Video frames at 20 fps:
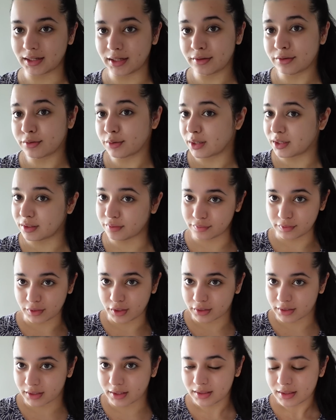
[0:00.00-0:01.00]
didn't do any
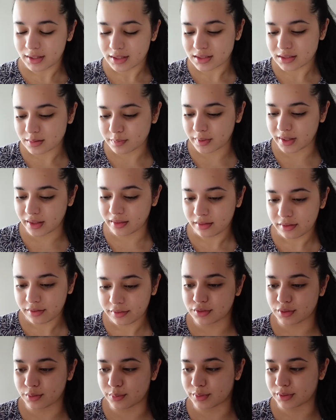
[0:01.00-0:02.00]
vlogging this month,
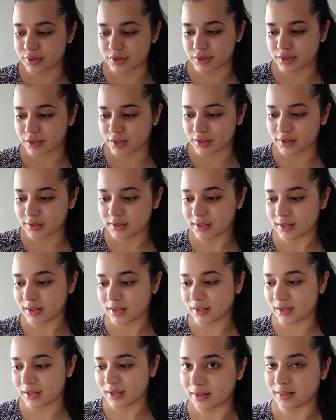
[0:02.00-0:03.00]
so we're
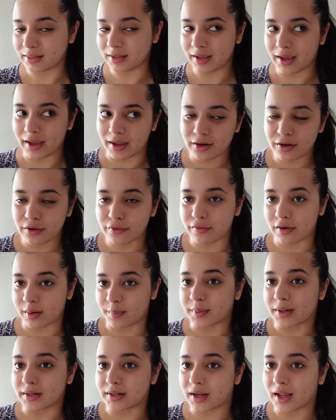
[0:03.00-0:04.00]
starting at the end of
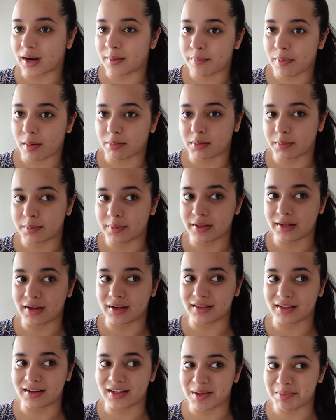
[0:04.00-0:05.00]
Ramadan, probably
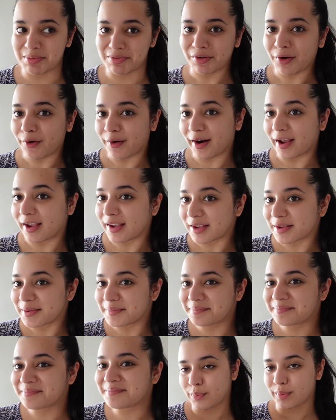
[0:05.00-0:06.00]
like the day before I
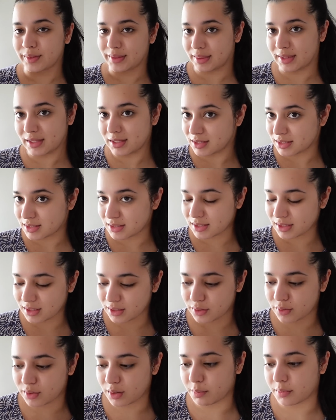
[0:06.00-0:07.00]
am, with this
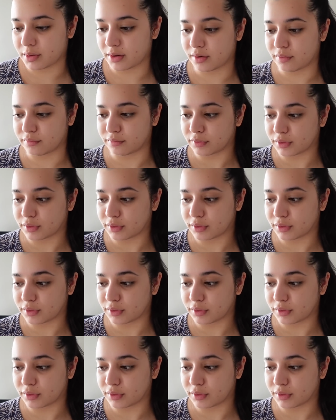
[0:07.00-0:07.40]
Ramadan